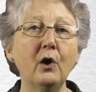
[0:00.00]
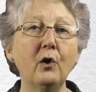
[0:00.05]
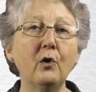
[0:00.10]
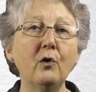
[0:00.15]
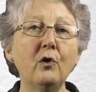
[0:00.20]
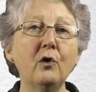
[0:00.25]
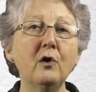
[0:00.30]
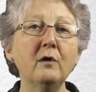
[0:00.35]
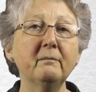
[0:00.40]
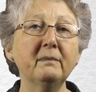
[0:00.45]

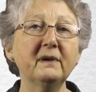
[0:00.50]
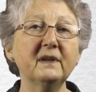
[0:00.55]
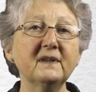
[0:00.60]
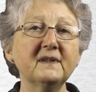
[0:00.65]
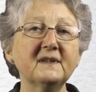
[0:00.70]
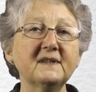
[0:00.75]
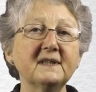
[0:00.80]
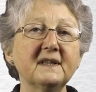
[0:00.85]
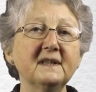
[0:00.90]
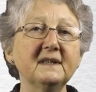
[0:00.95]
Or
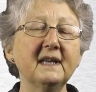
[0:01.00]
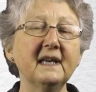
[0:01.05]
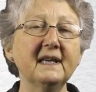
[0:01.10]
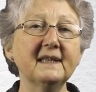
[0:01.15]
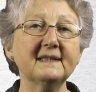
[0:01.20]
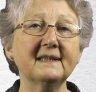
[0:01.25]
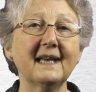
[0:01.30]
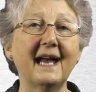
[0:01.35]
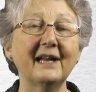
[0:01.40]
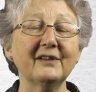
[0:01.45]
person
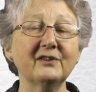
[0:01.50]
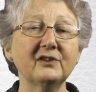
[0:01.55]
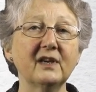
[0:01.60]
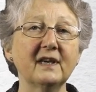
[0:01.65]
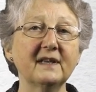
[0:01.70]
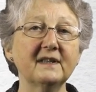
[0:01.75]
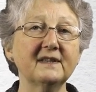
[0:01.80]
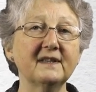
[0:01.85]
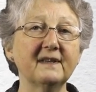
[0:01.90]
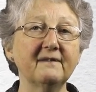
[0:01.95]
is
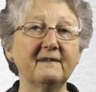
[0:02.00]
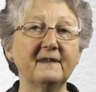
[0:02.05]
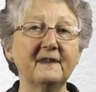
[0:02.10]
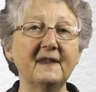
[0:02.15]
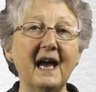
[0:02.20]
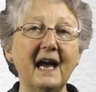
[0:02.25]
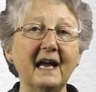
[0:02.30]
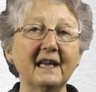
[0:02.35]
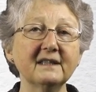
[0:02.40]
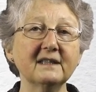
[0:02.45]
adjective
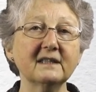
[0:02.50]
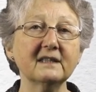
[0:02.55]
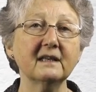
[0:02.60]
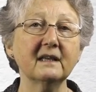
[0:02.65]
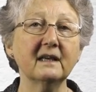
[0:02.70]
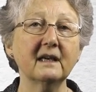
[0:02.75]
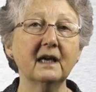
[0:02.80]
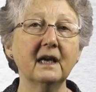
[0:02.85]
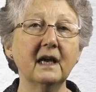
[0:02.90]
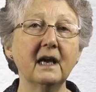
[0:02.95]
that
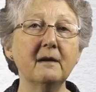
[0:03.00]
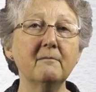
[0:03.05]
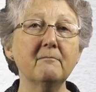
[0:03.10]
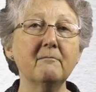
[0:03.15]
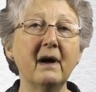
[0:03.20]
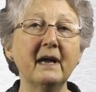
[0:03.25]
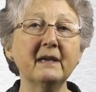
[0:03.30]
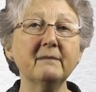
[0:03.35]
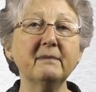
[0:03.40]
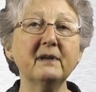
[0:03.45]

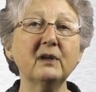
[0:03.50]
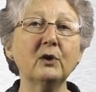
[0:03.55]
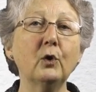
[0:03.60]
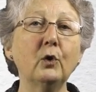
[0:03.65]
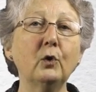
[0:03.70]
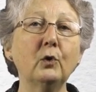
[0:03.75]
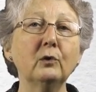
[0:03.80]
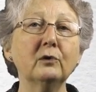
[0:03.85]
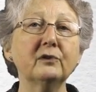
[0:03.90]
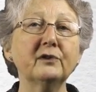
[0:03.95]
might be
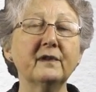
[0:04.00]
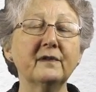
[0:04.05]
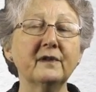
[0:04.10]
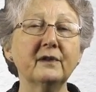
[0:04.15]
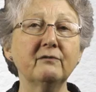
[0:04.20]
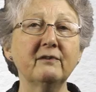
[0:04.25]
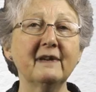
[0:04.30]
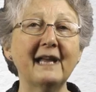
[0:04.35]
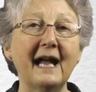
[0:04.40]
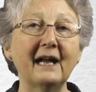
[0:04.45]
called
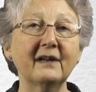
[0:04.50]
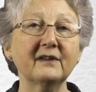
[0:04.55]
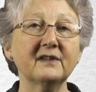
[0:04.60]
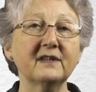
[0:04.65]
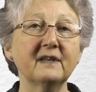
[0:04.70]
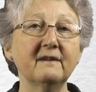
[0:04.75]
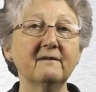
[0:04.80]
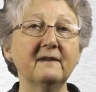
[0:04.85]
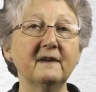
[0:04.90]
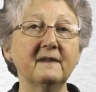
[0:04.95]
the
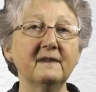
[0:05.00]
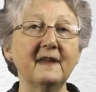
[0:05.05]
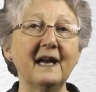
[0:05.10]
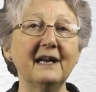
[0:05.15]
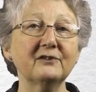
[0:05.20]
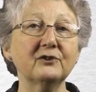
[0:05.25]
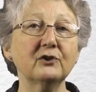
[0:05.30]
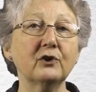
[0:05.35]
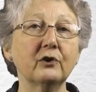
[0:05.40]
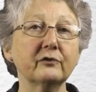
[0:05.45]
reactive
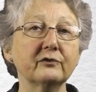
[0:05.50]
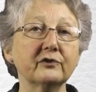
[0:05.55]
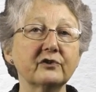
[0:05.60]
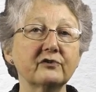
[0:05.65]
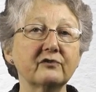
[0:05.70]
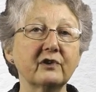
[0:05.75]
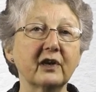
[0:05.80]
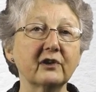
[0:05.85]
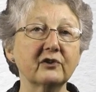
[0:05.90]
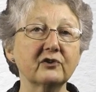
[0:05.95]
that
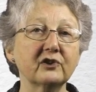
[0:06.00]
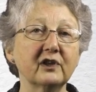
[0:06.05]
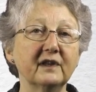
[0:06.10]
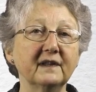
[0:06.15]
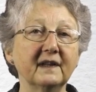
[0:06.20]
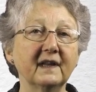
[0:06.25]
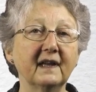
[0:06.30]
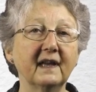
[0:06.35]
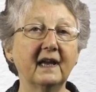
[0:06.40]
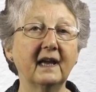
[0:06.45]

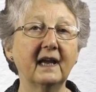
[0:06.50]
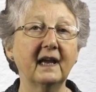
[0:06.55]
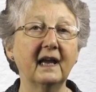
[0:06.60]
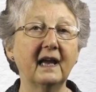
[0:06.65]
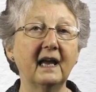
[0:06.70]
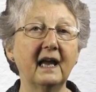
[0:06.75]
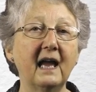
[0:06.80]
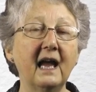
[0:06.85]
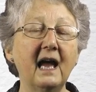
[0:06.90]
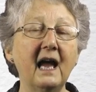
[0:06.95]
construction.
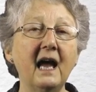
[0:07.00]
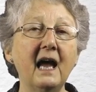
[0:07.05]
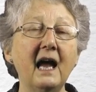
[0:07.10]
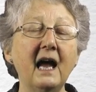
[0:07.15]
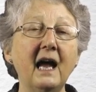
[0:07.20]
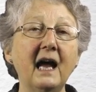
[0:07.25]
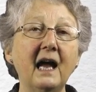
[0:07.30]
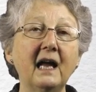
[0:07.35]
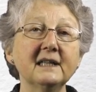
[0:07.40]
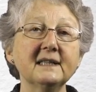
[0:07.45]

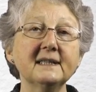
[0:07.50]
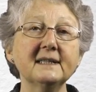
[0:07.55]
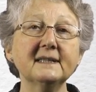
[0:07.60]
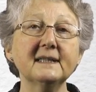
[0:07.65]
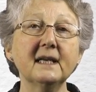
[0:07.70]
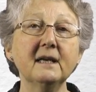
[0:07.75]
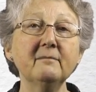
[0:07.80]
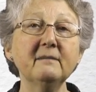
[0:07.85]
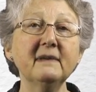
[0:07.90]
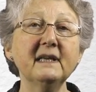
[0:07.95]
And
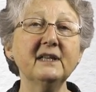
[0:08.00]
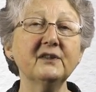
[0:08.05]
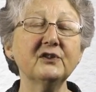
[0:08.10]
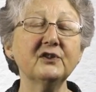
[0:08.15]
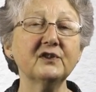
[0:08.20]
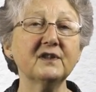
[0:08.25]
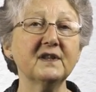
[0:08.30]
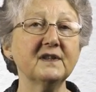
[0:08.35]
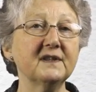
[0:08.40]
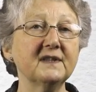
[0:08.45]
some
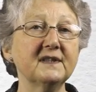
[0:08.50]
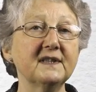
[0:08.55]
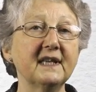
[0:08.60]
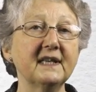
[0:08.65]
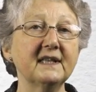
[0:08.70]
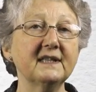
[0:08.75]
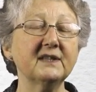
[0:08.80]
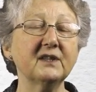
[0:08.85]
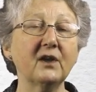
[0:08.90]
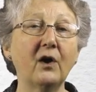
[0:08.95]

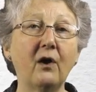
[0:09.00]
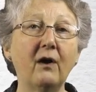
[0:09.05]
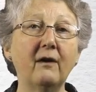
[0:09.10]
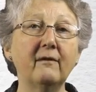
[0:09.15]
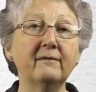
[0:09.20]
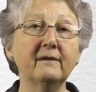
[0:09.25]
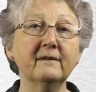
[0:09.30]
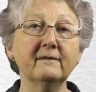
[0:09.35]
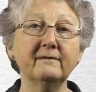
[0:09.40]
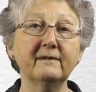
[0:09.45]
instances
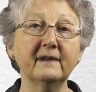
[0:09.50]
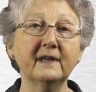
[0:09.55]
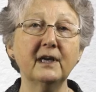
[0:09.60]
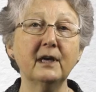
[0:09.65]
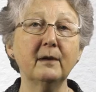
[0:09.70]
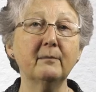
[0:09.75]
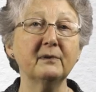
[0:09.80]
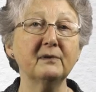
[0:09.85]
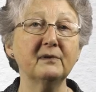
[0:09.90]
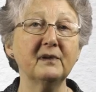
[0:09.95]
of
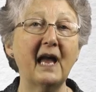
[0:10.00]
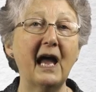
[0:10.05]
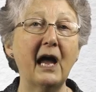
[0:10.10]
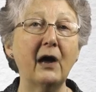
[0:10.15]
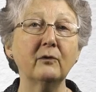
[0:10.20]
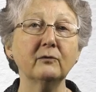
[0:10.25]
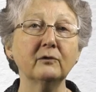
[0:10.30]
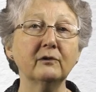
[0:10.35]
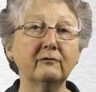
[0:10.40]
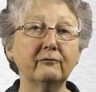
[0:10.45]
verb
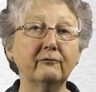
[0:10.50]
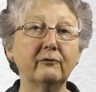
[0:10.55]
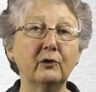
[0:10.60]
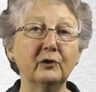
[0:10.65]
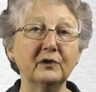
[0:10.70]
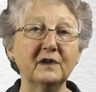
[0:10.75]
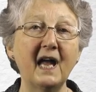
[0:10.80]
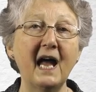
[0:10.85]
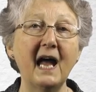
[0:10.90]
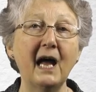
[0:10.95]
noun
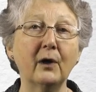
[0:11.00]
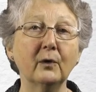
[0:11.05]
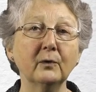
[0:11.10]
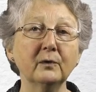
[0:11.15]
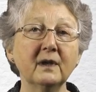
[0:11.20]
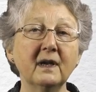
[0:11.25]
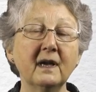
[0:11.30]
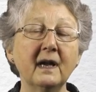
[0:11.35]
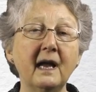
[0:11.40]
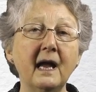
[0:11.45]
for
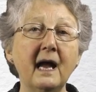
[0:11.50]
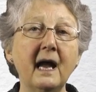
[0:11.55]
noun